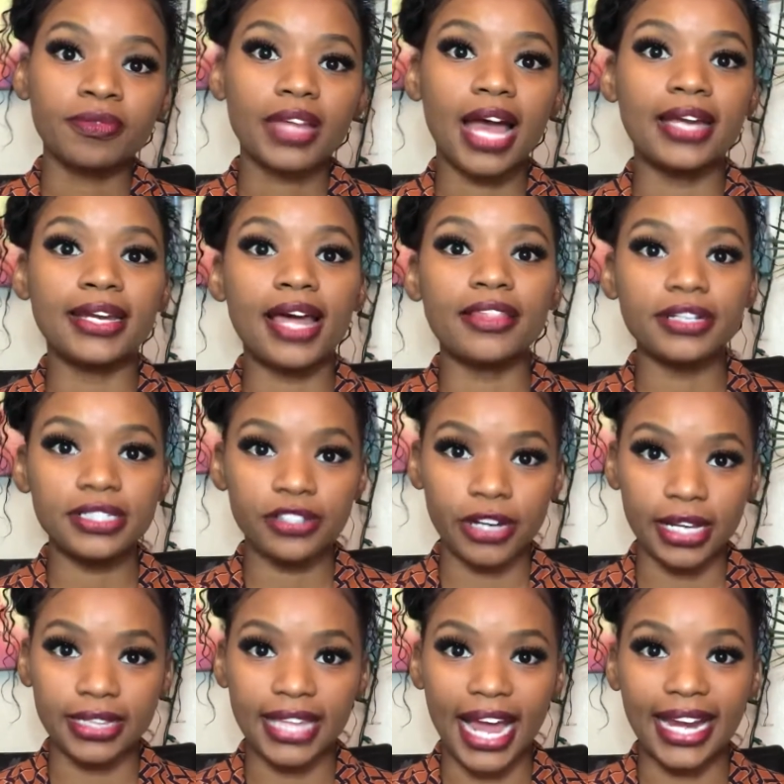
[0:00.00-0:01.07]
Another
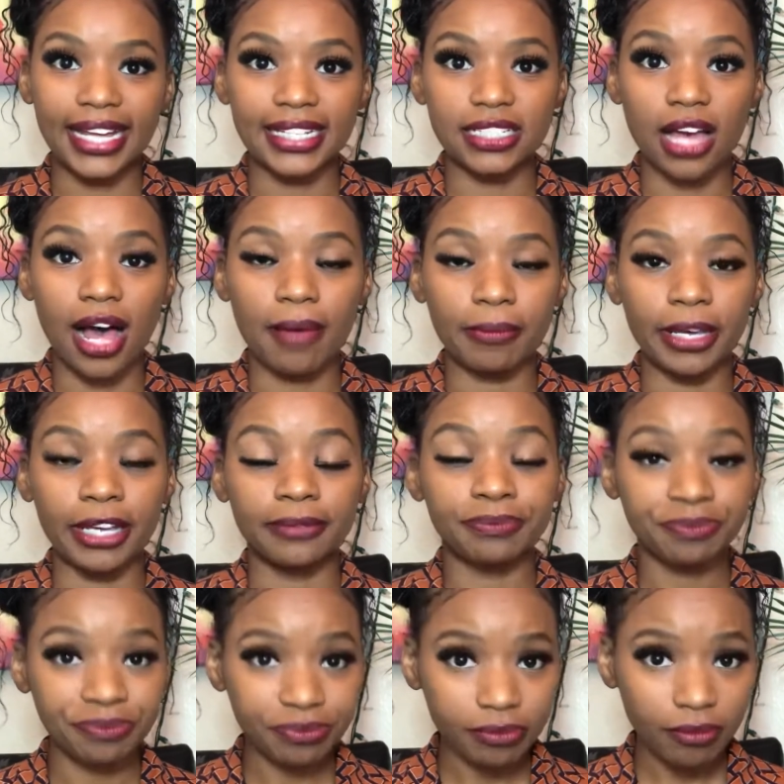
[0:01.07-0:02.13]
trick that he taught me,
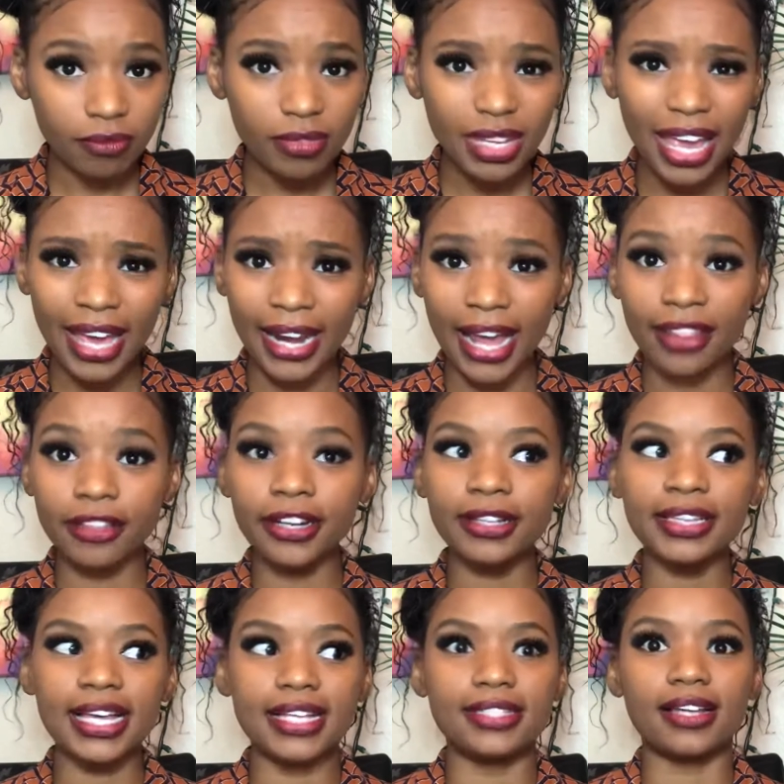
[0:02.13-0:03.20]
and I
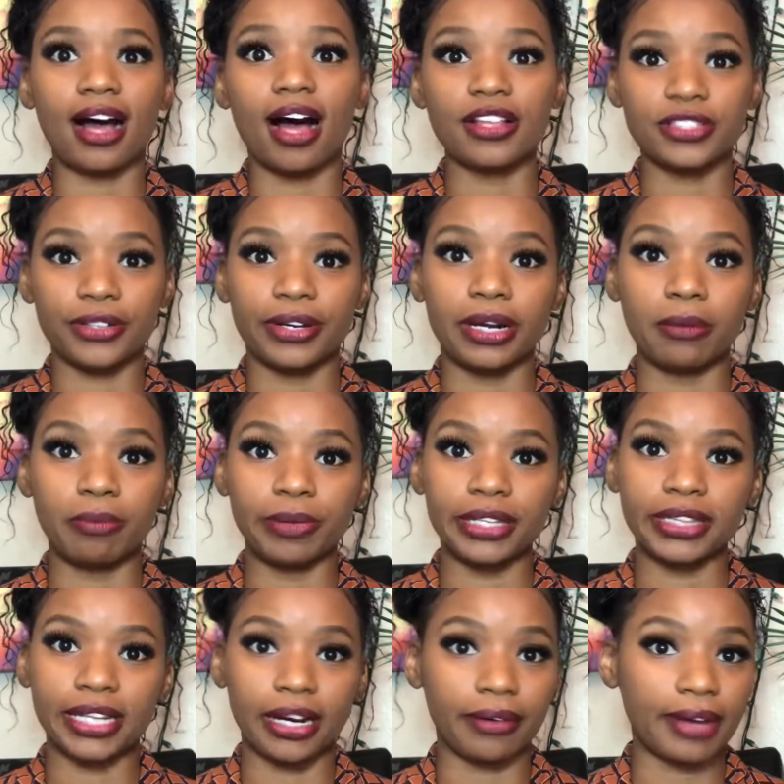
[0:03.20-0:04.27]
learned this also in a
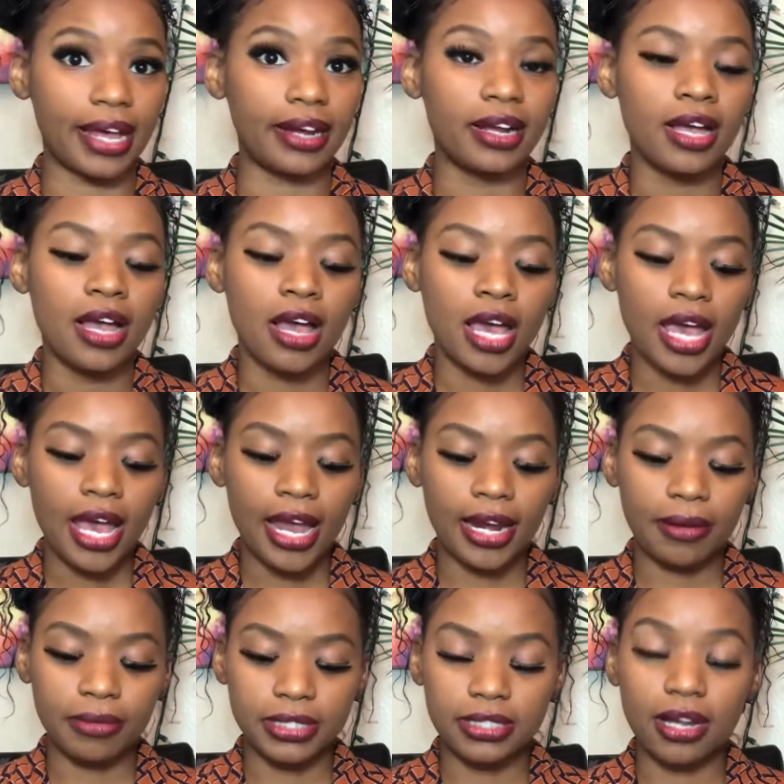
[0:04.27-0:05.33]
book that I read, and
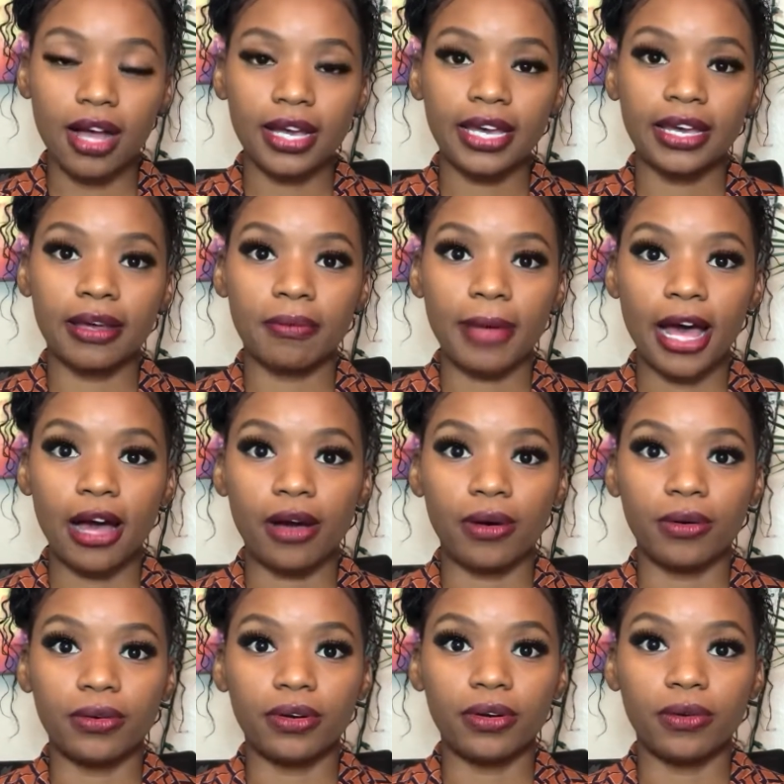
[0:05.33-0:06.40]
it was talking
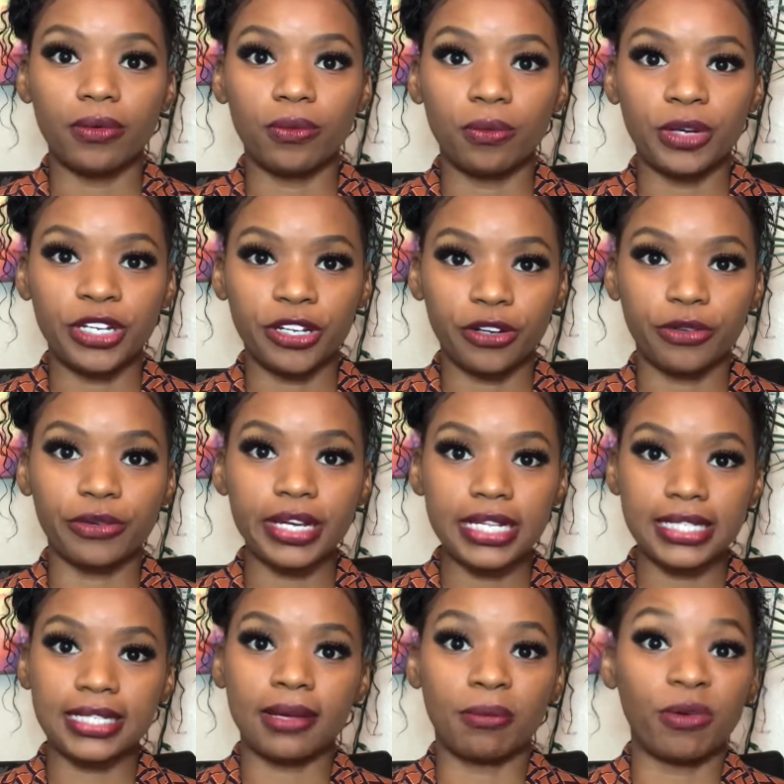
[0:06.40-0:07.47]
about when you
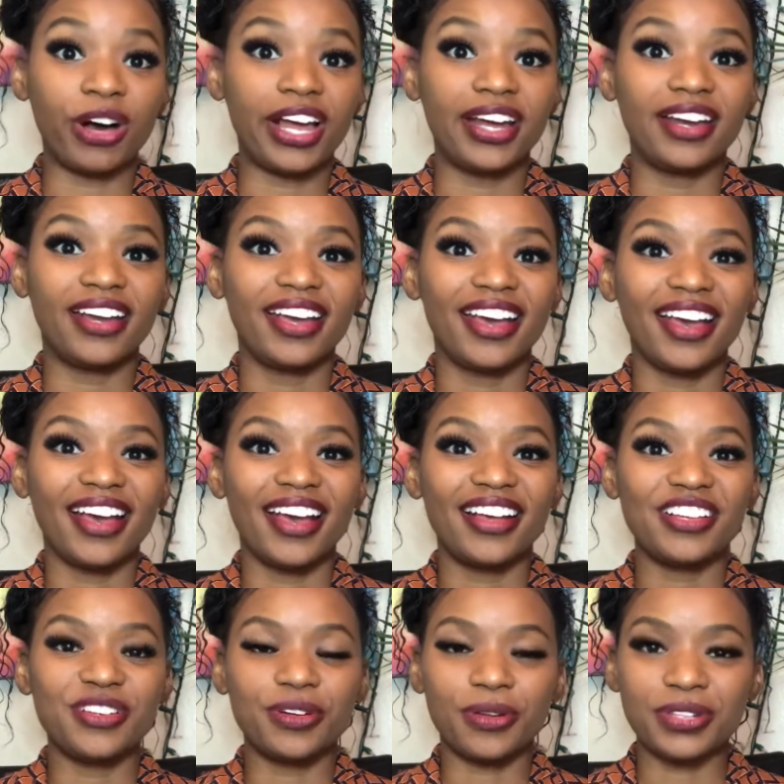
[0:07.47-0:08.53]
greet someone,
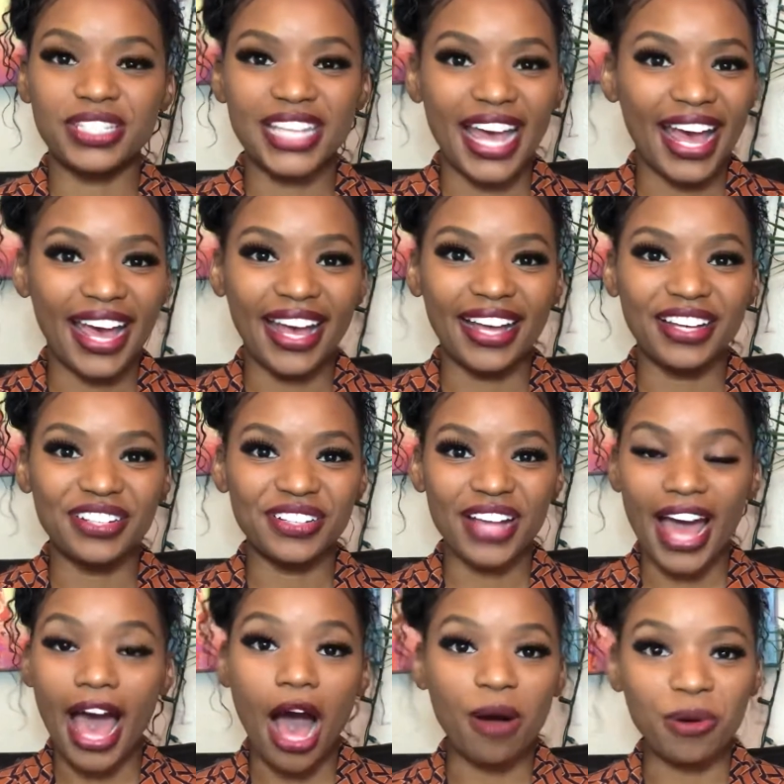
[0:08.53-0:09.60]
you don't say,
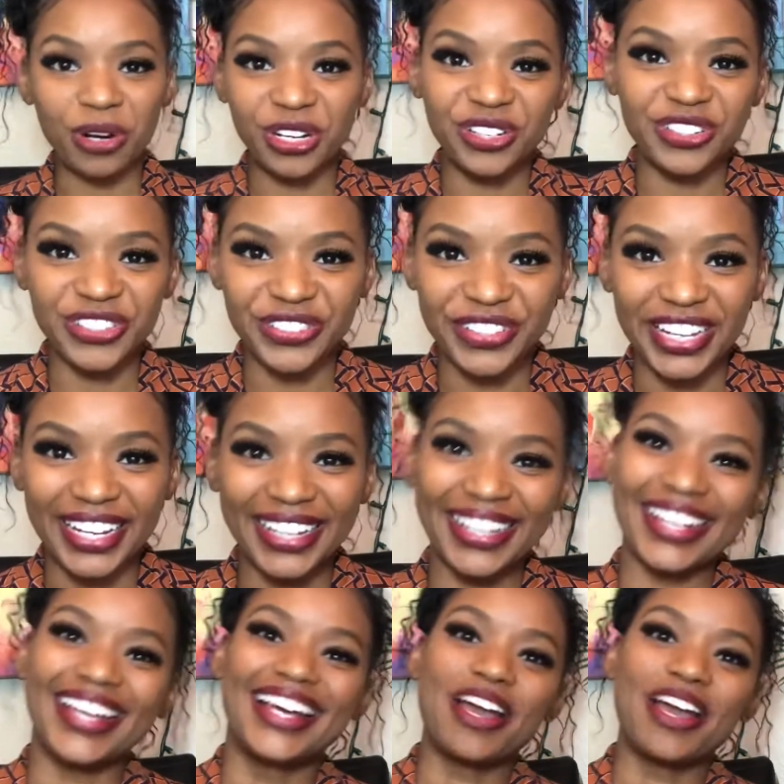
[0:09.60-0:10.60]
how are you doing?